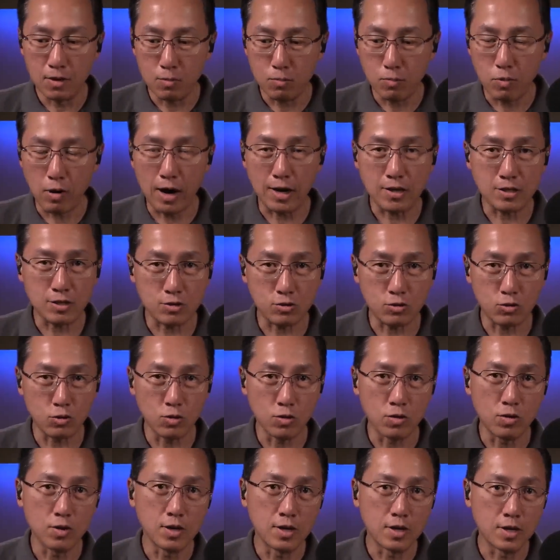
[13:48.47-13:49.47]

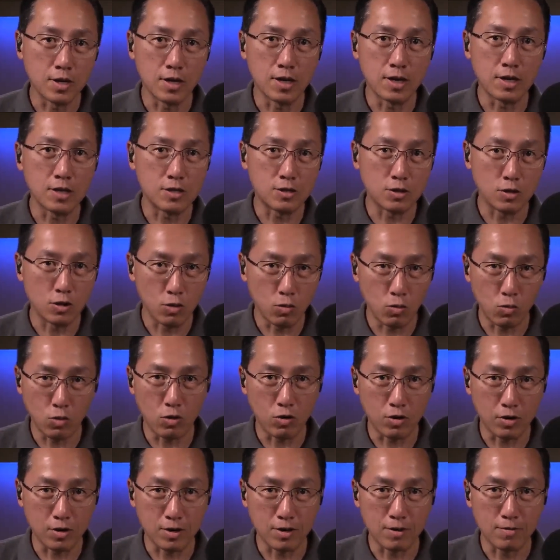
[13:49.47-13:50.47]
processor needs
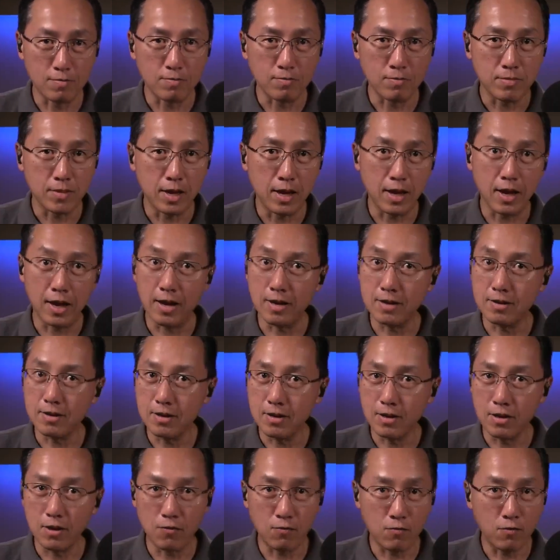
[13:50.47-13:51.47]
work. And
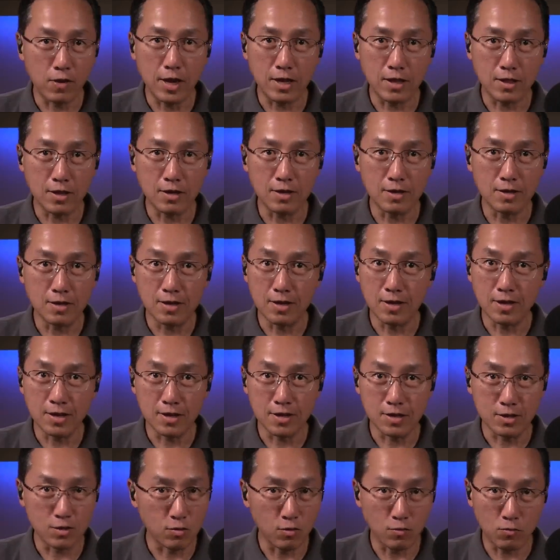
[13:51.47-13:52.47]
if Vathin,
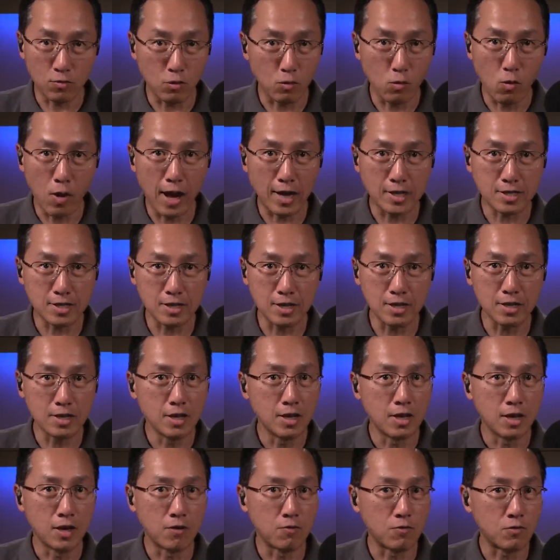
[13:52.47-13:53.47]
if you're watching,
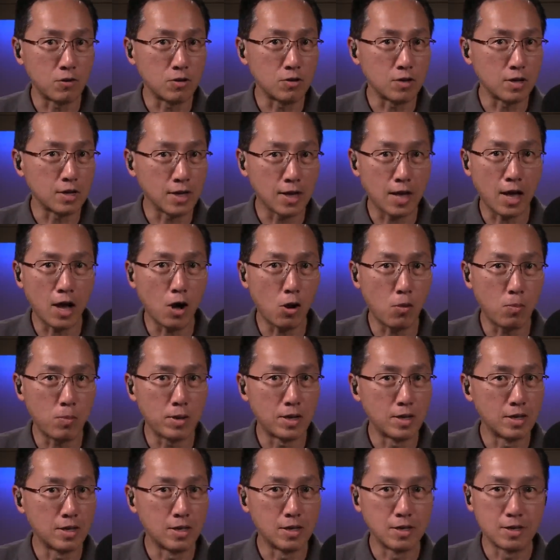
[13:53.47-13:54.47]
if you need help
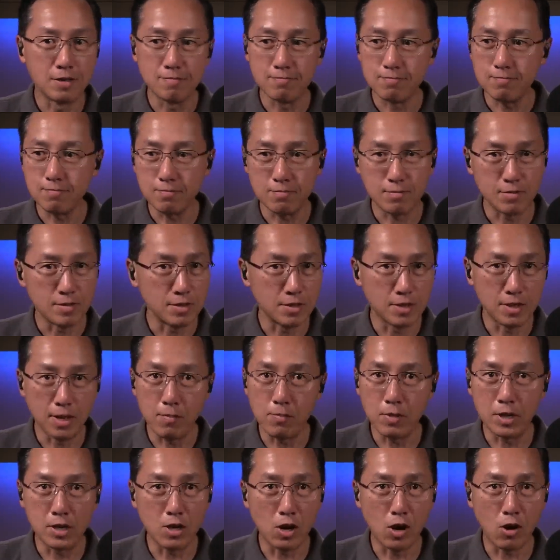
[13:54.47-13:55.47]

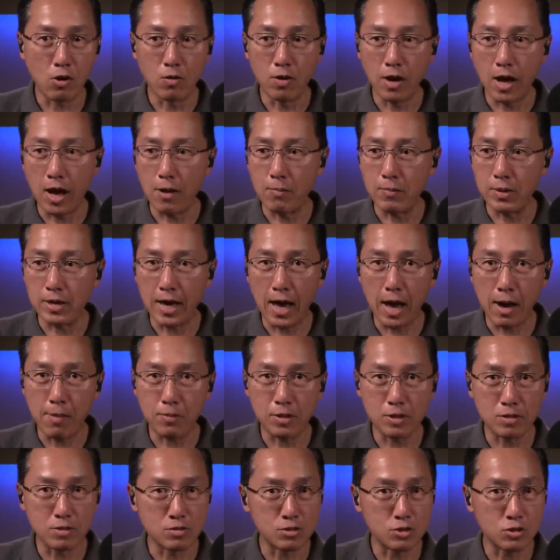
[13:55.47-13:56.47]
let me know. I'd be
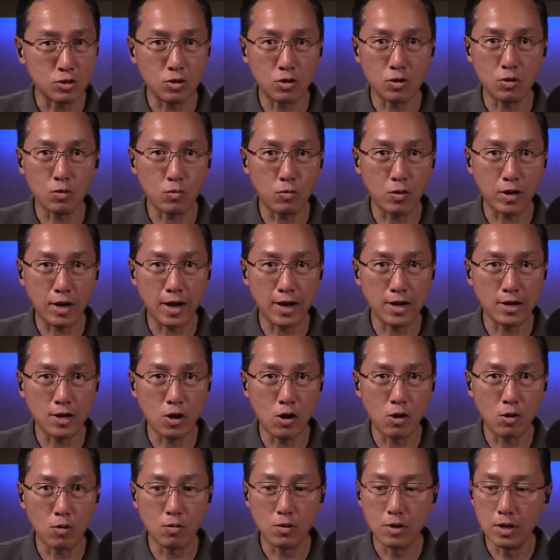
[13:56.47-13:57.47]
happy to share what I
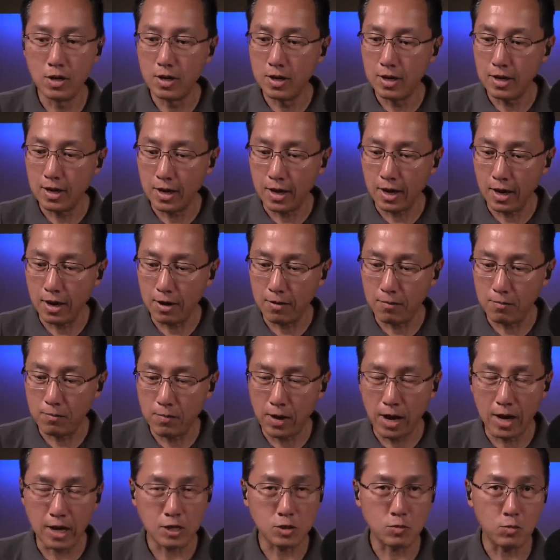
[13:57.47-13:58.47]
know and
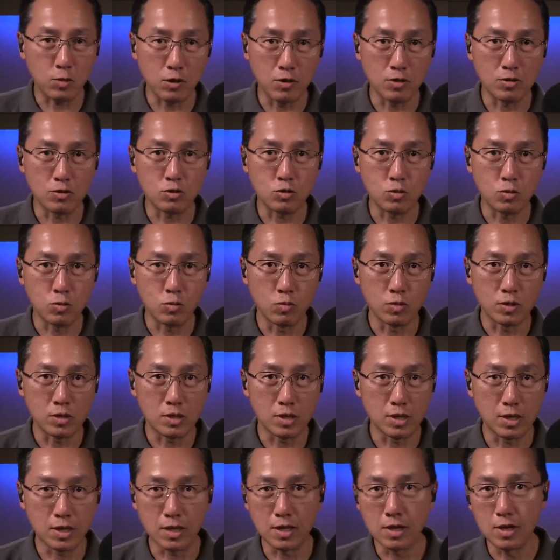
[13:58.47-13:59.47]
my experience
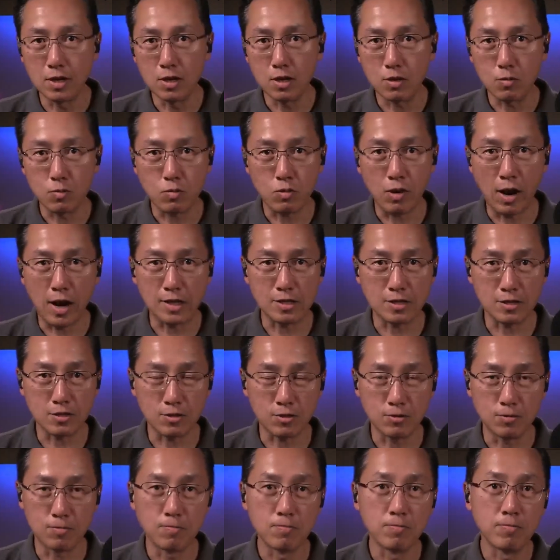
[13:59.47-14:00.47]
with the
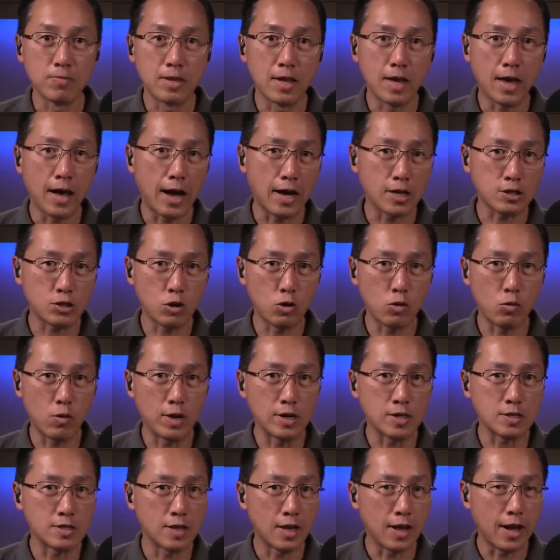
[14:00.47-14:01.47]
processor. As
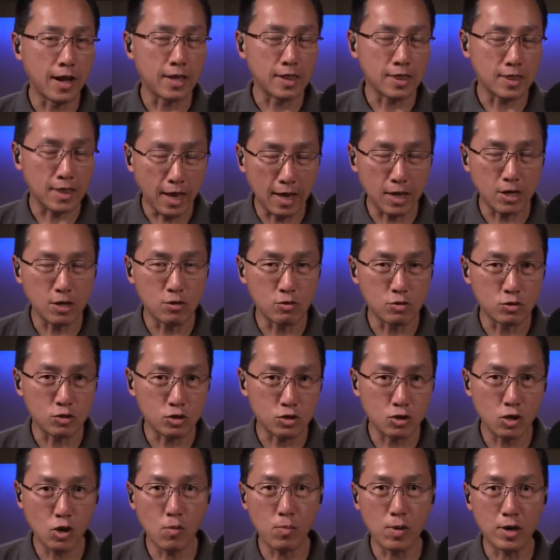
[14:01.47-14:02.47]
always, I thank you
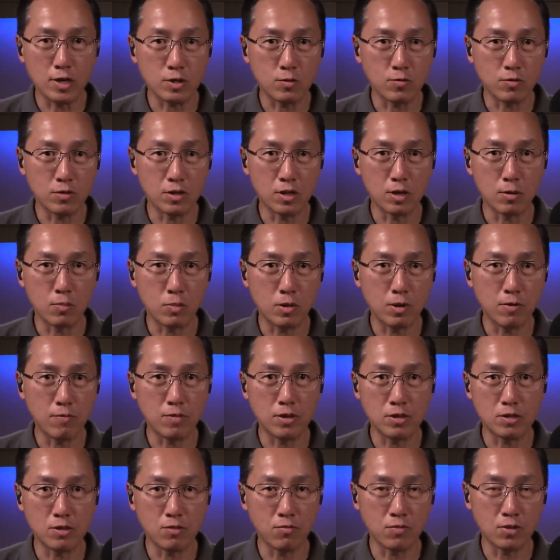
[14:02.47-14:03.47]
so much for the
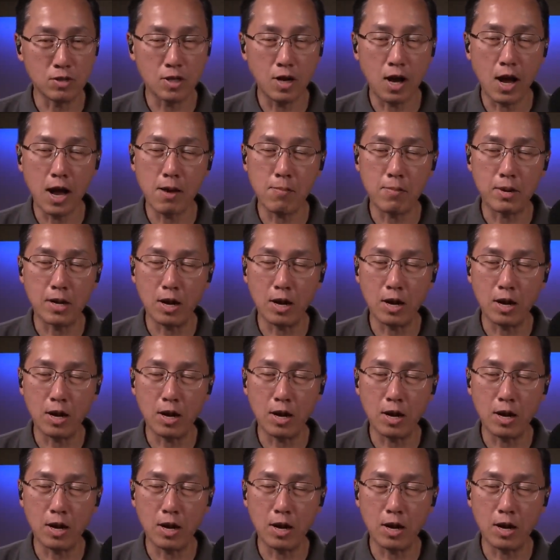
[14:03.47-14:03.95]
privilege of your time